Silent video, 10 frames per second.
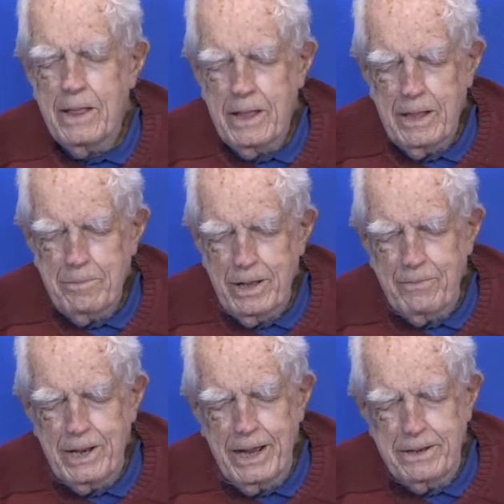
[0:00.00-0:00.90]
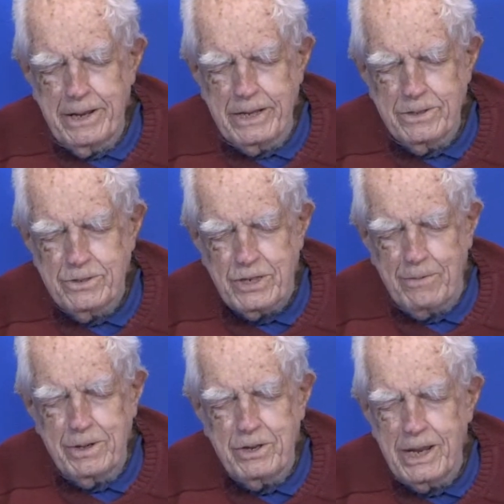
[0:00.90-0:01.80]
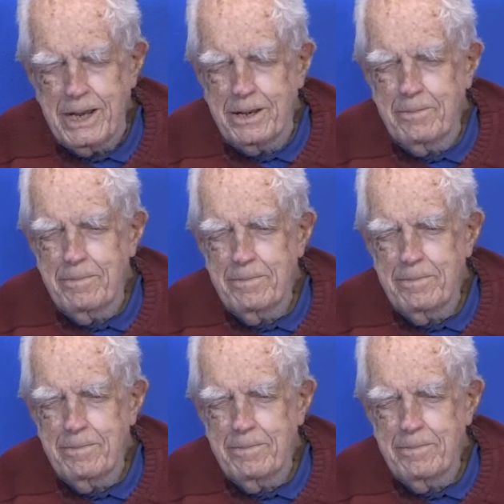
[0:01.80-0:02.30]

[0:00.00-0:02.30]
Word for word: I believe in 1917,